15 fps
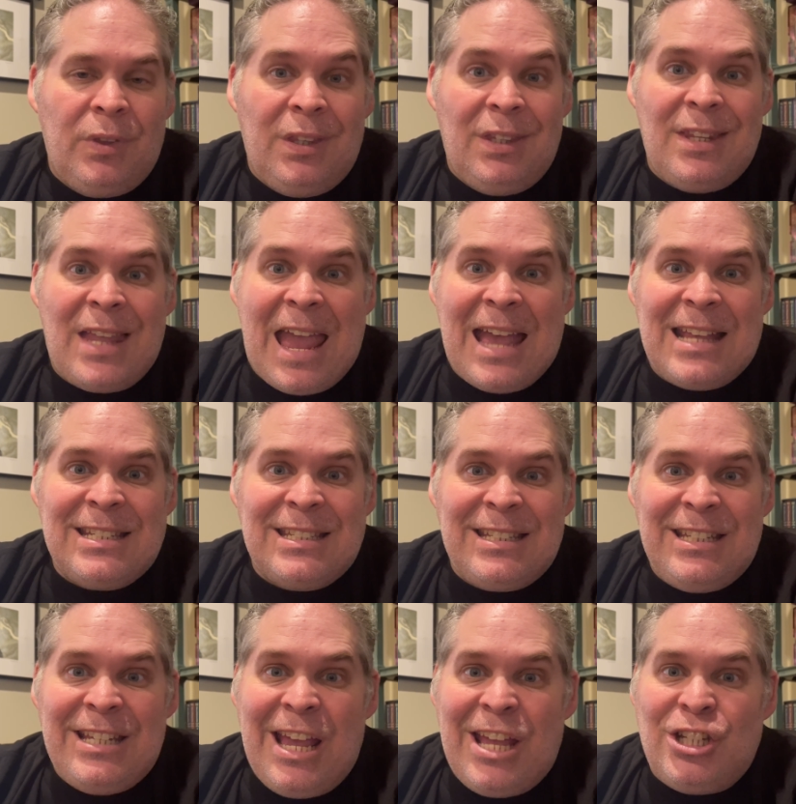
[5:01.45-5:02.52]

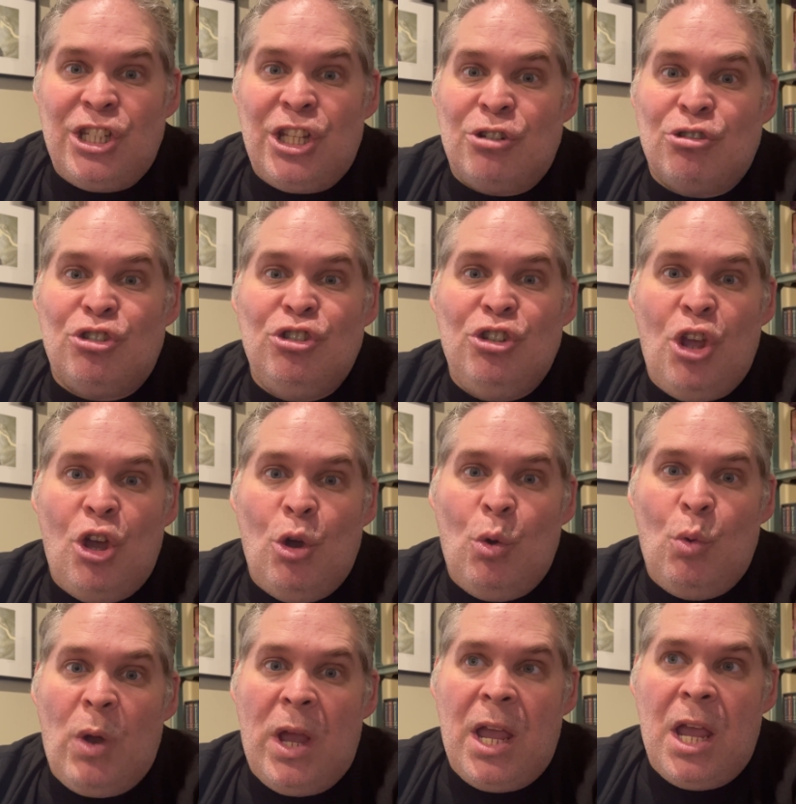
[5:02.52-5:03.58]
nasty, and there's no
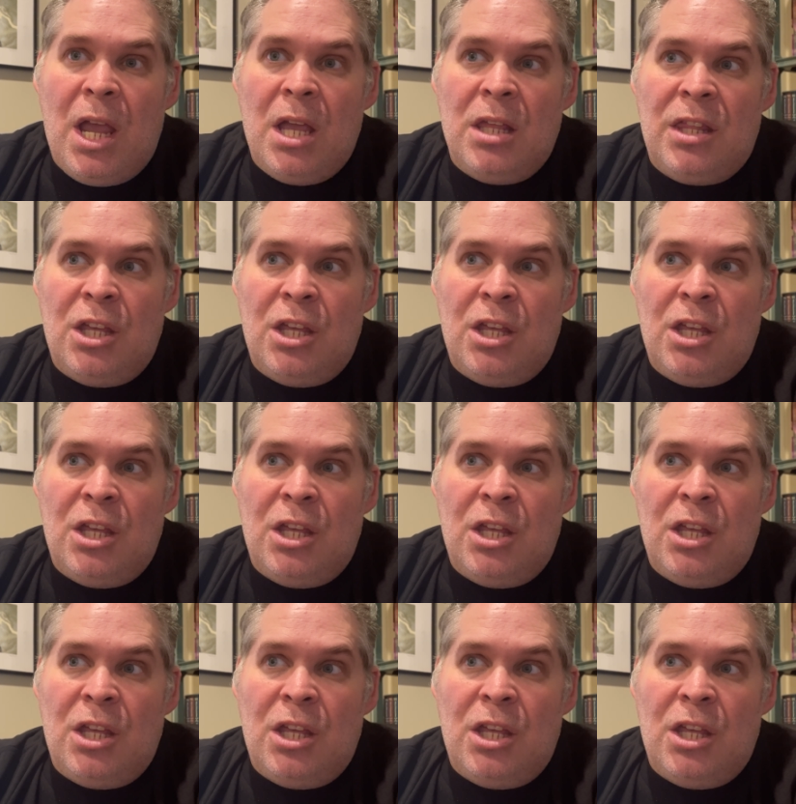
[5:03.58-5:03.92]
way that